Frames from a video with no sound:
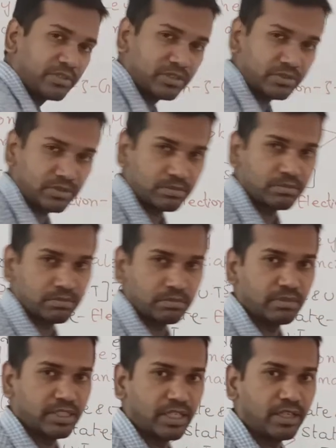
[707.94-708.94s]
which
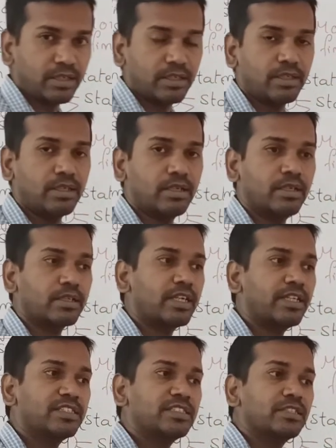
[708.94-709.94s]
there are
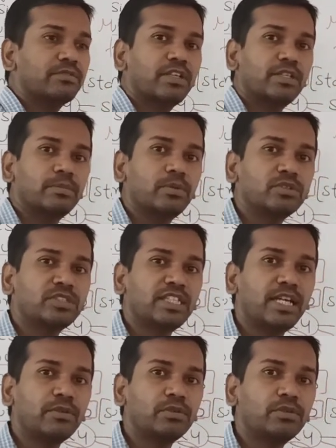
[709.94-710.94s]
contesting for the post, they
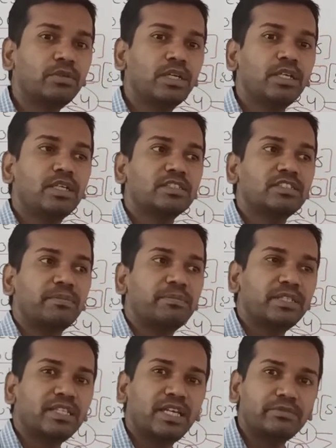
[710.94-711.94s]
have to
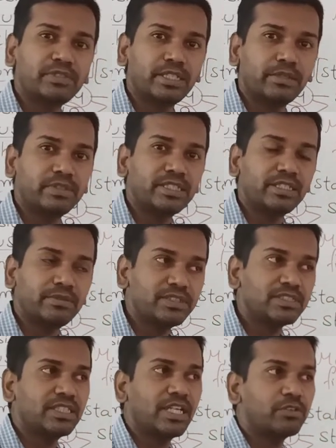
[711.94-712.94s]
submit the affidavit in
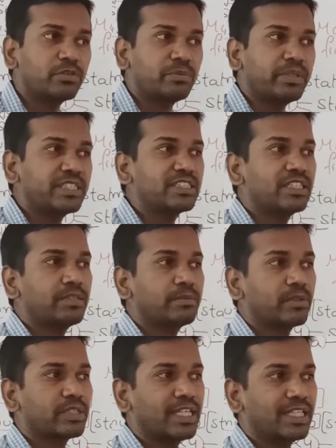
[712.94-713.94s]
which they have to mention
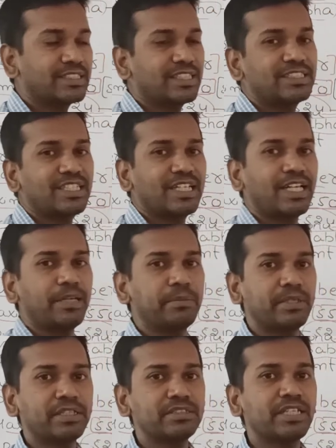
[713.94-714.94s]
about the assets and
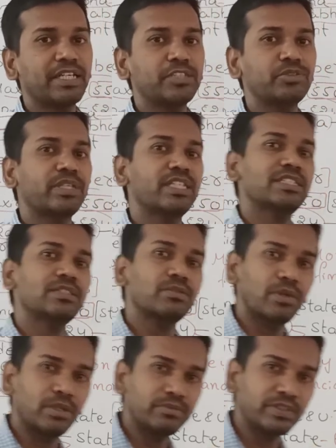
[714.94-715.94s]
liabilities and education
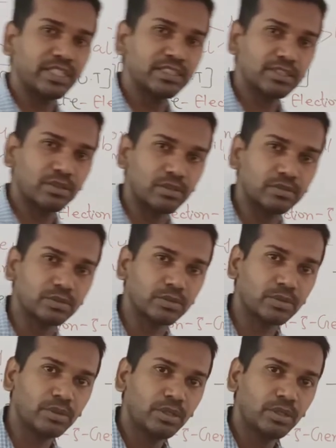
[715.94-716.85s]
qualification also.